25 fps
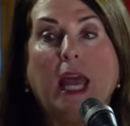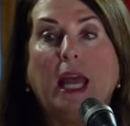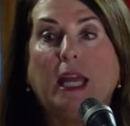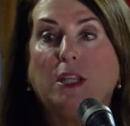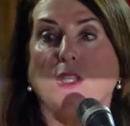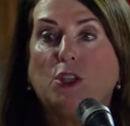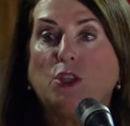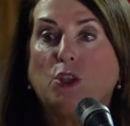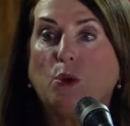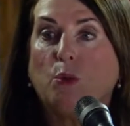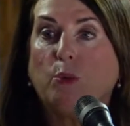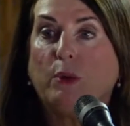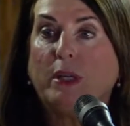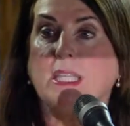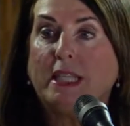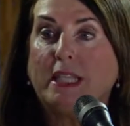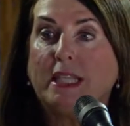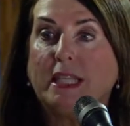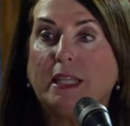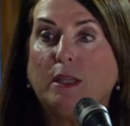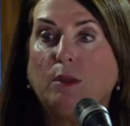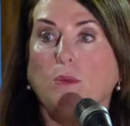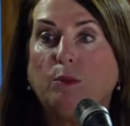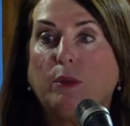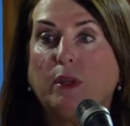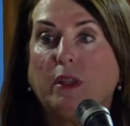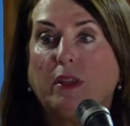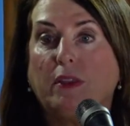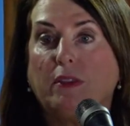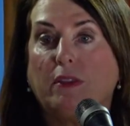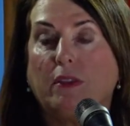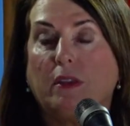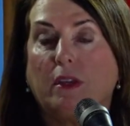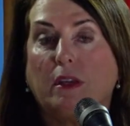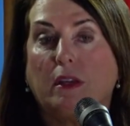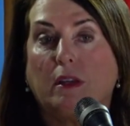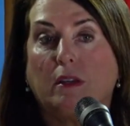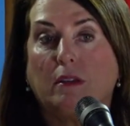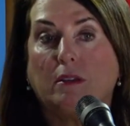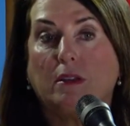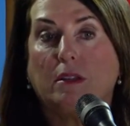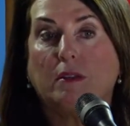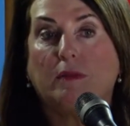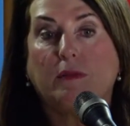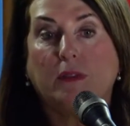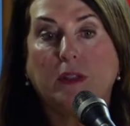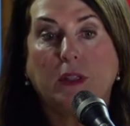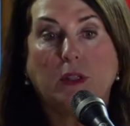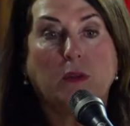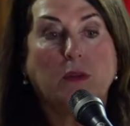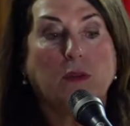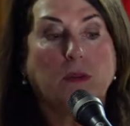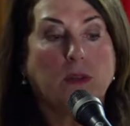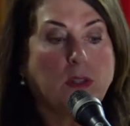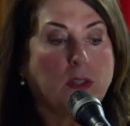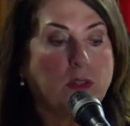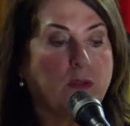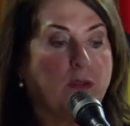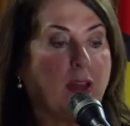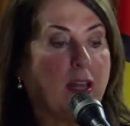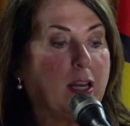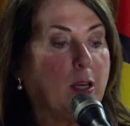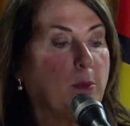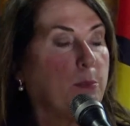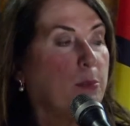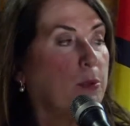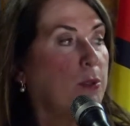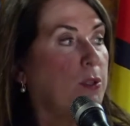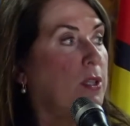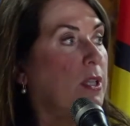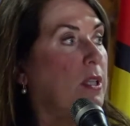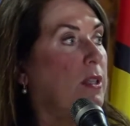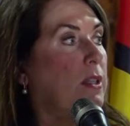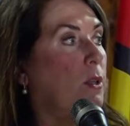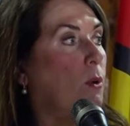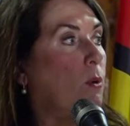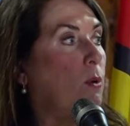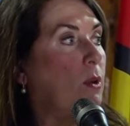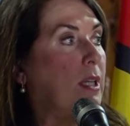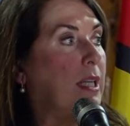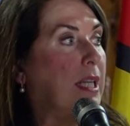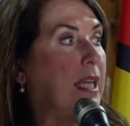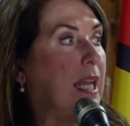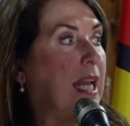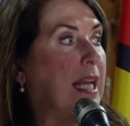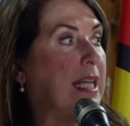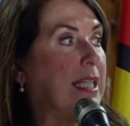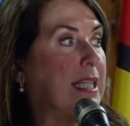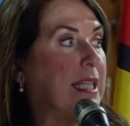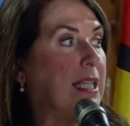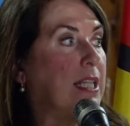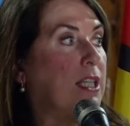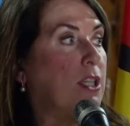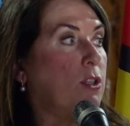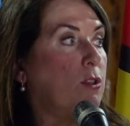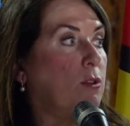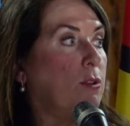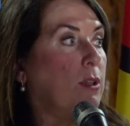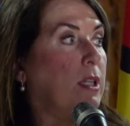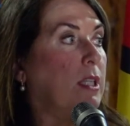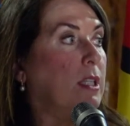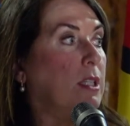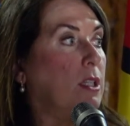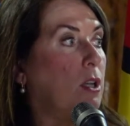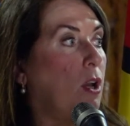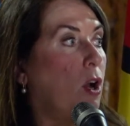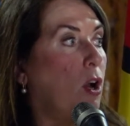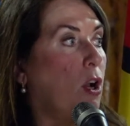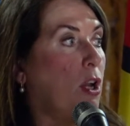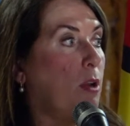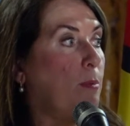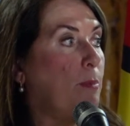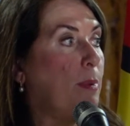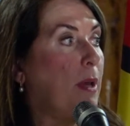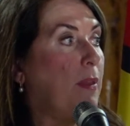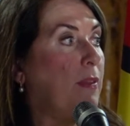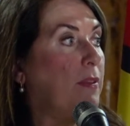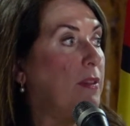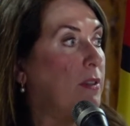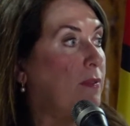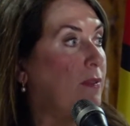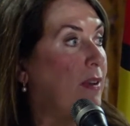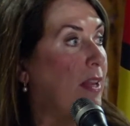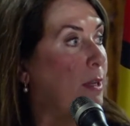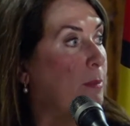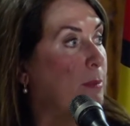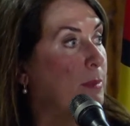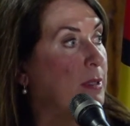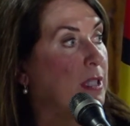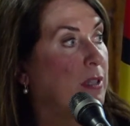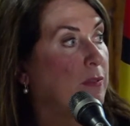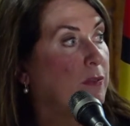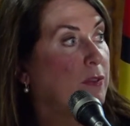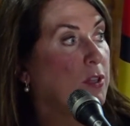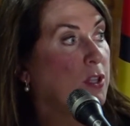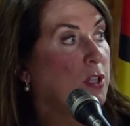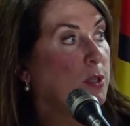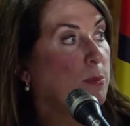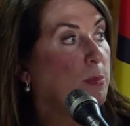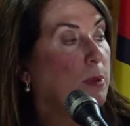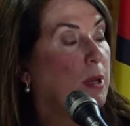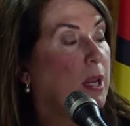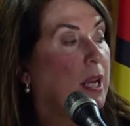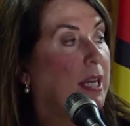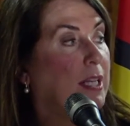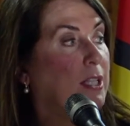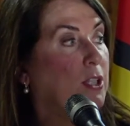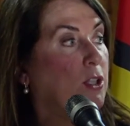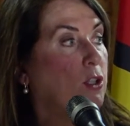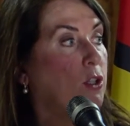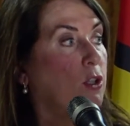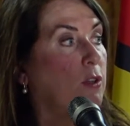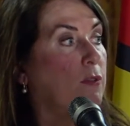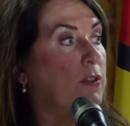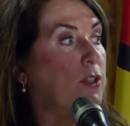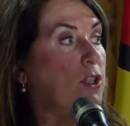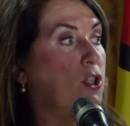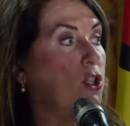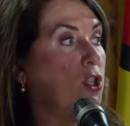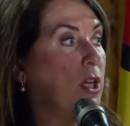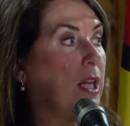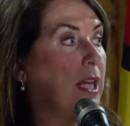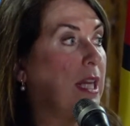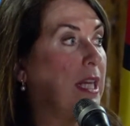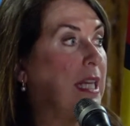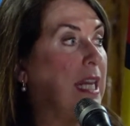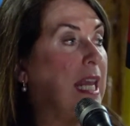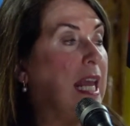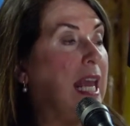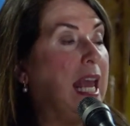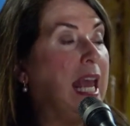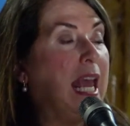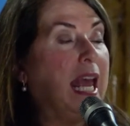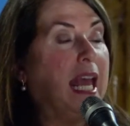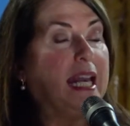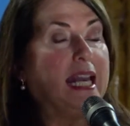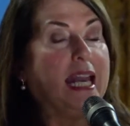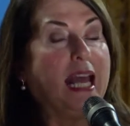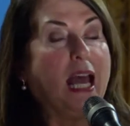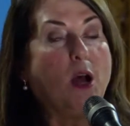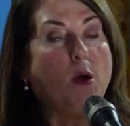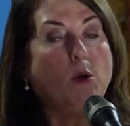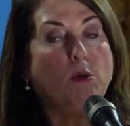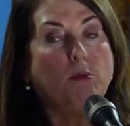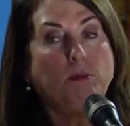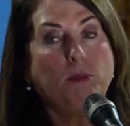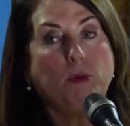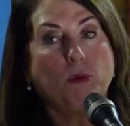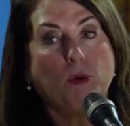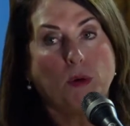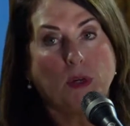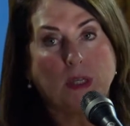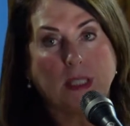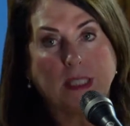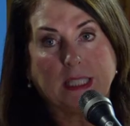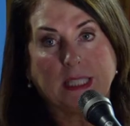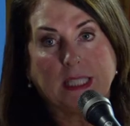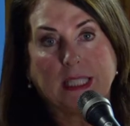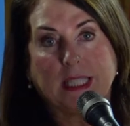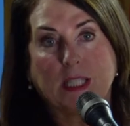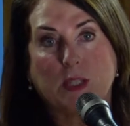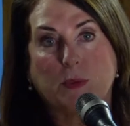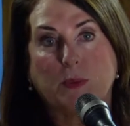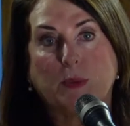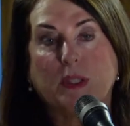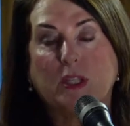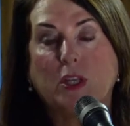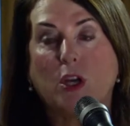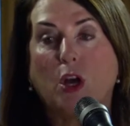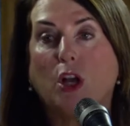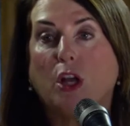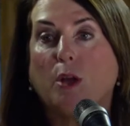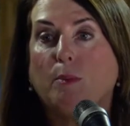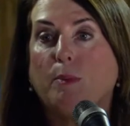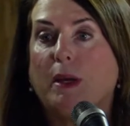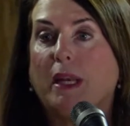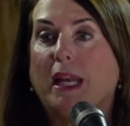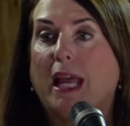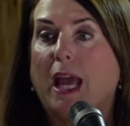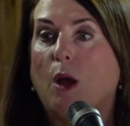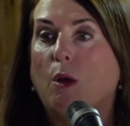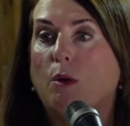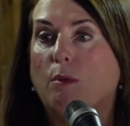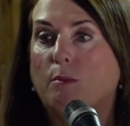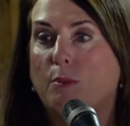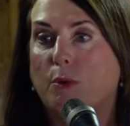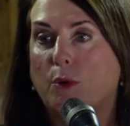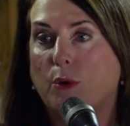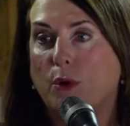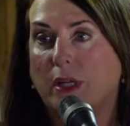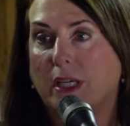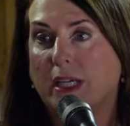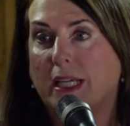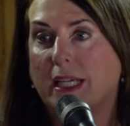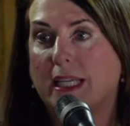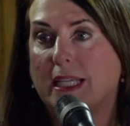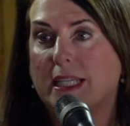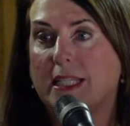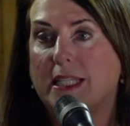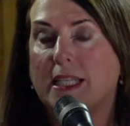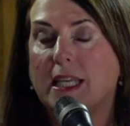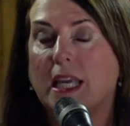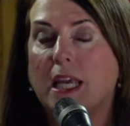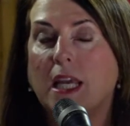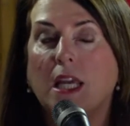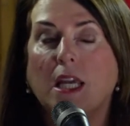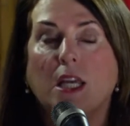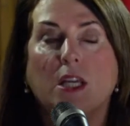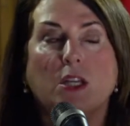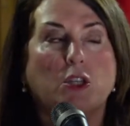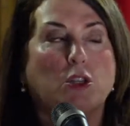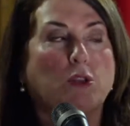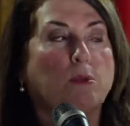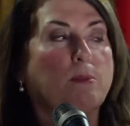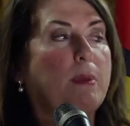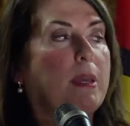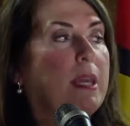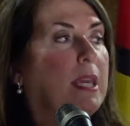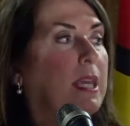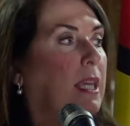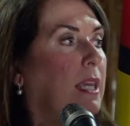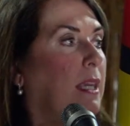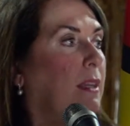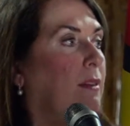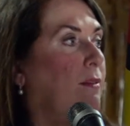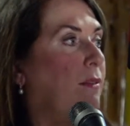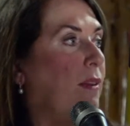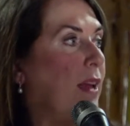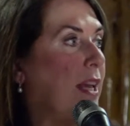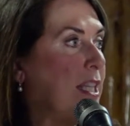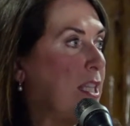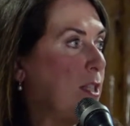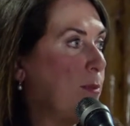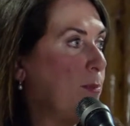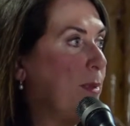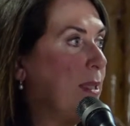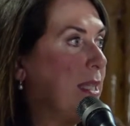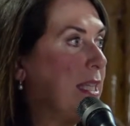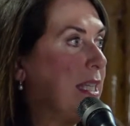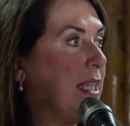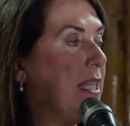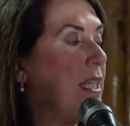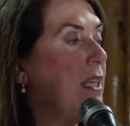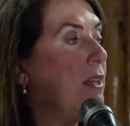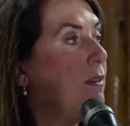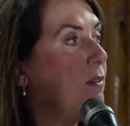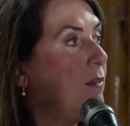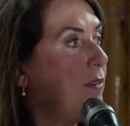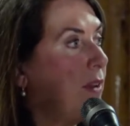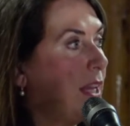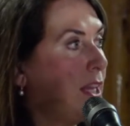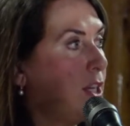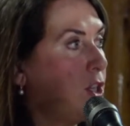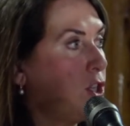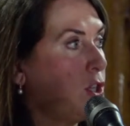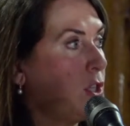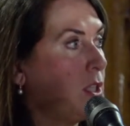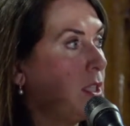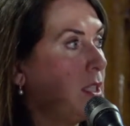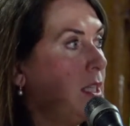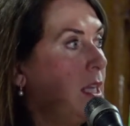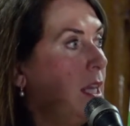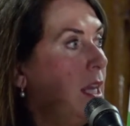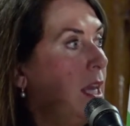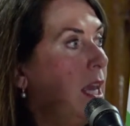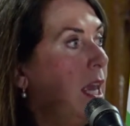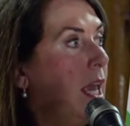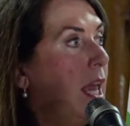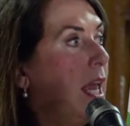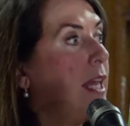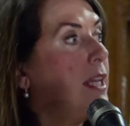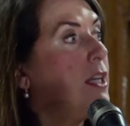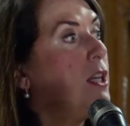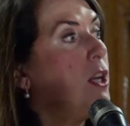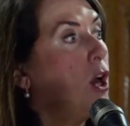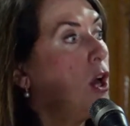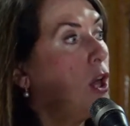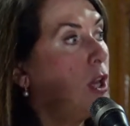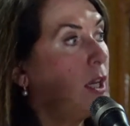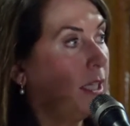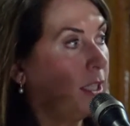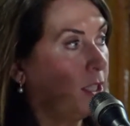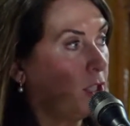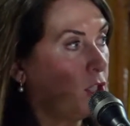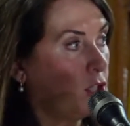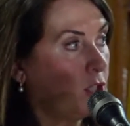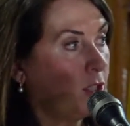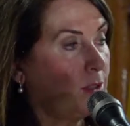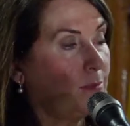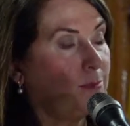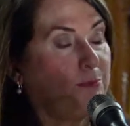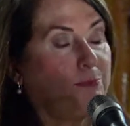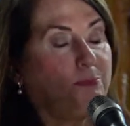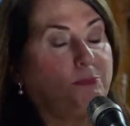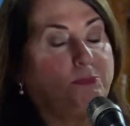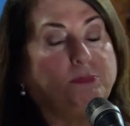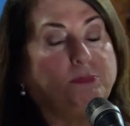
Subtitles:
And so we sit with developers in the oil and gas industry and talk about the development of our supply and service chain and how important it is. We talk about how important it is to make investments in innovation and knowledge.